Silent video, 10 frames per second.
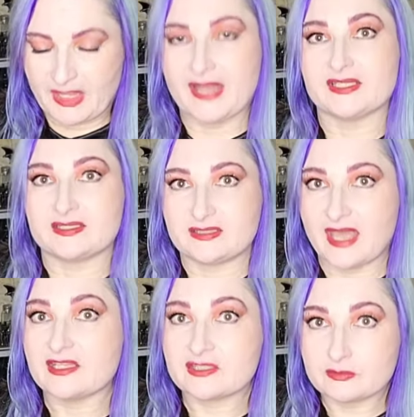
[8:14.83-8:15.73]
That
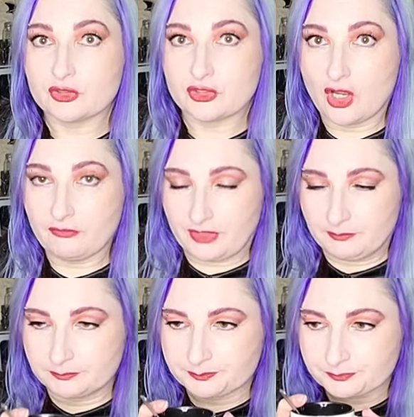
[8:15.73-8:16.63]
is some good
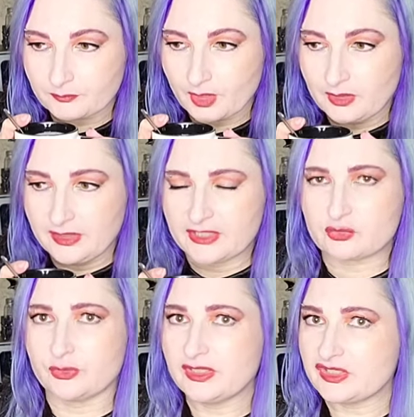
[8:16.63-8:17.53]
coffee.
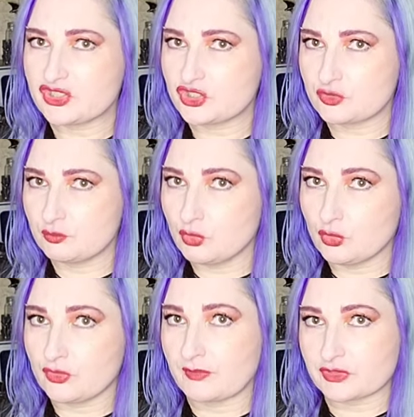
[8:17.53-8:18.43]
It's really
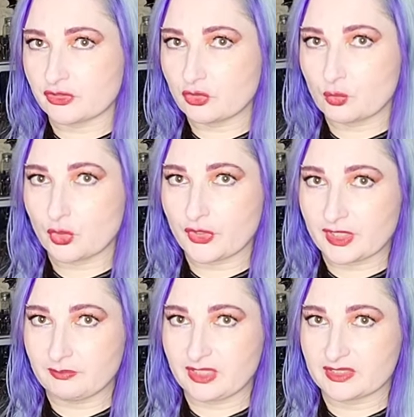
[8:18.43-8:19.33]
smooth. I was a little
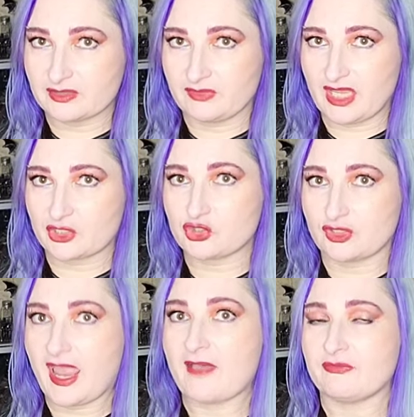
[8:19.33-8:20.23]
worried because of the
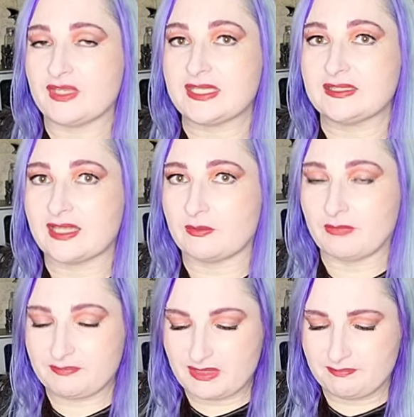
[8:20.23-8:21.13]
extra caffeine that
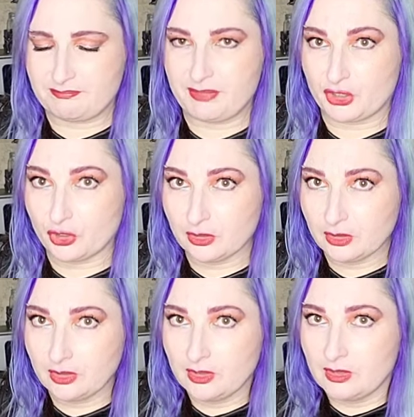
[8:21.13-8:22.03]
it might be
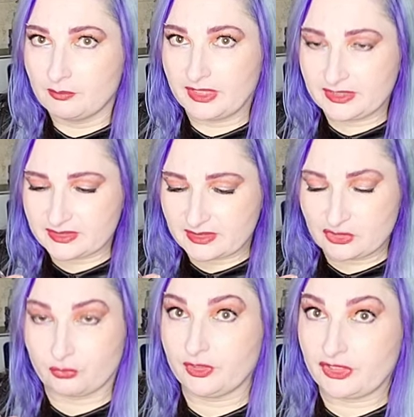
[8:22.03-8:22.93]
bitter, but
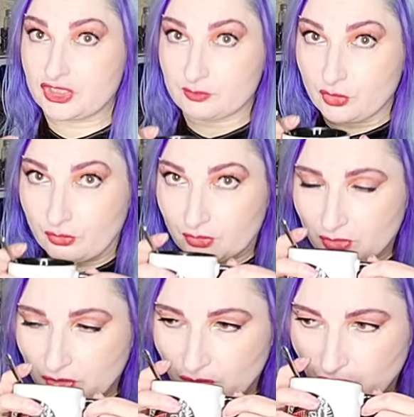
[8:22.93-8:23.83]
it's really smooth.